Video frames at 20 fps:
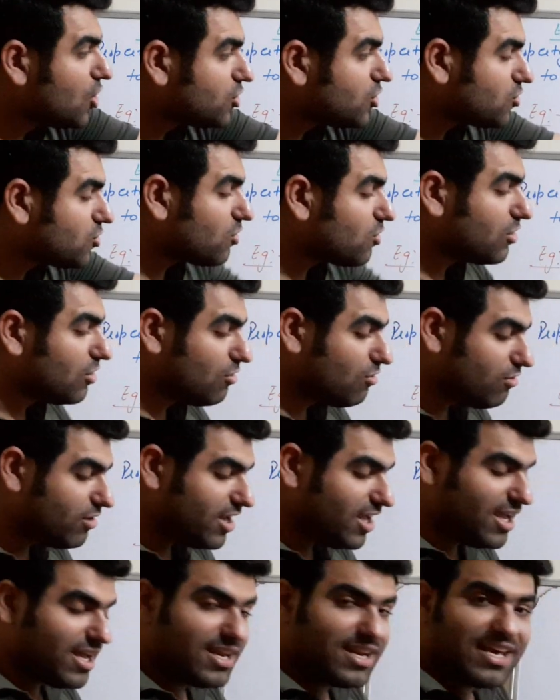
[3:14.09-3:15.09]
So
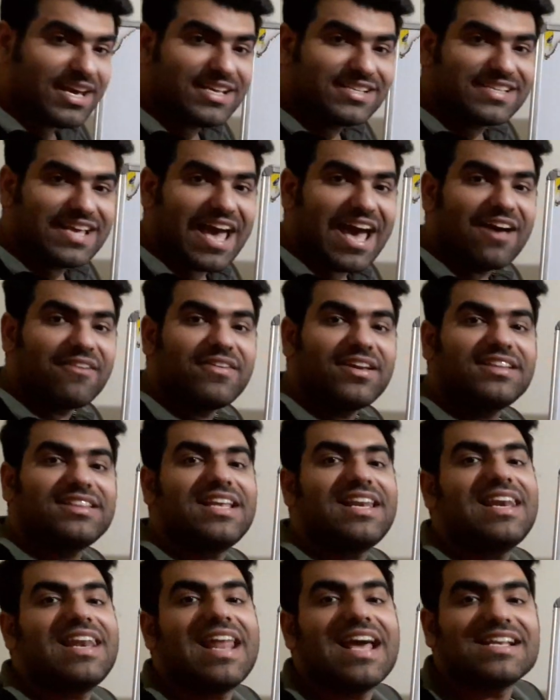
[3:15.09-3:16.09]
chlorine is having
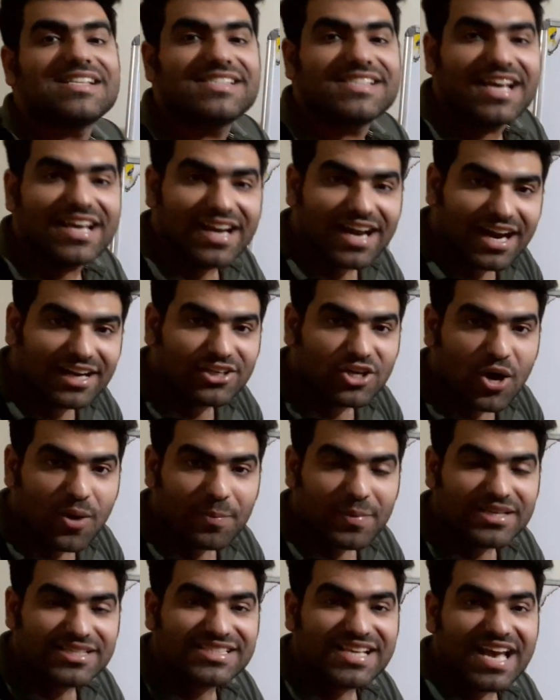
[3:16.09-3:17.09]
the lesser
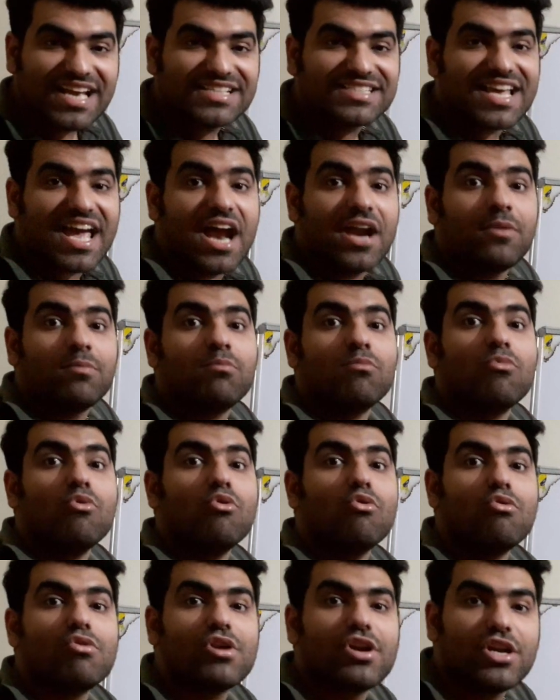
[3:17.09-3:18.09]
atomic size and
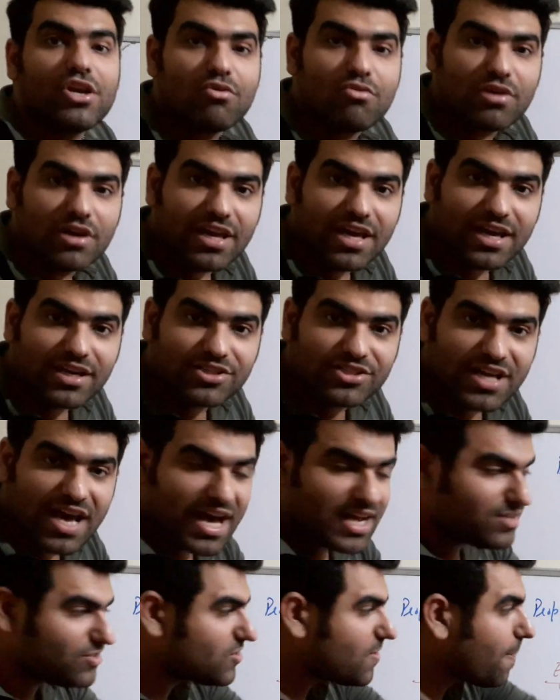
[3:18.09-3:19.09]
more nuclear
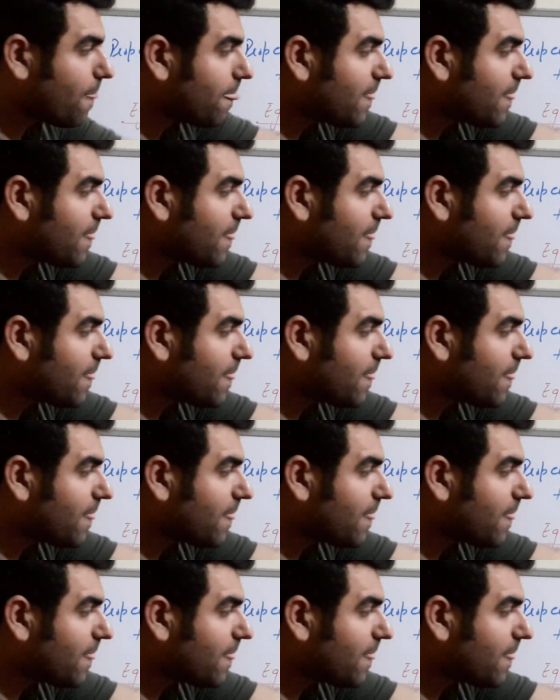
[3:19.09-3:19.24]
charge